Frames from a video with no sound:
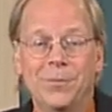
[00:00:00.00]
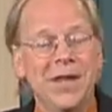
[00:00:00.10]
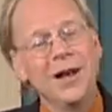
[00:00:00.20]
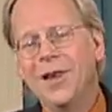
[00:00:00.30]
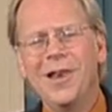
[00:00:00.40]

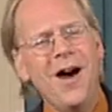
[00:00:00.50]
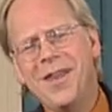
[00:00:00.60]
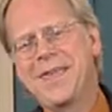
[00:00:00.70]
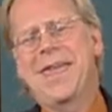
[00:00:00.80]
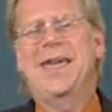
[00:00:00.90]
In a lot
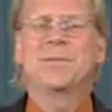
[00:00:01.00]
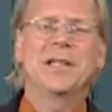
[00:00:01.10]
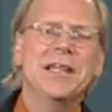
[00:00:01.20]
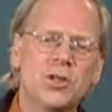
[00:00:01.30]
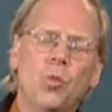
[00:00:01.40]
of games,
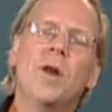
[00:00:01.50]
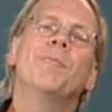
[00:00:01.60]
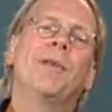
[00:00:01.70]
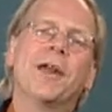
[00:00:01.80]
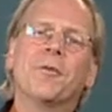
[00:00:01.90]
at least
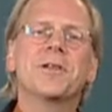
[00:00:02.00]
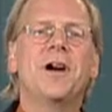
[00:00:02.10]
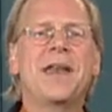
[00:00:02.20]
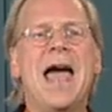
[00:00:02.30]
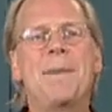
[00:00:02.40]
one player is
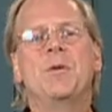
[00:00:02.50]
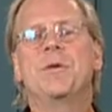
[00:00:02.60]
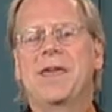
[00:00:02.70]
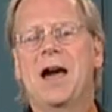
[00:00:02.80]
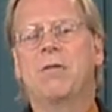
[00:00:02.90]
unhappy
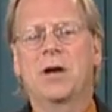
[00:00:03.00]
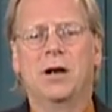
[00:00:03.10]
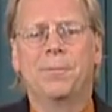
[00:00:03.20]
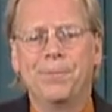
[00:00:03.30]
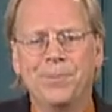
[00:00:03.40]
with the
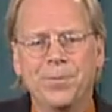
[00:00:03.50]
outcome.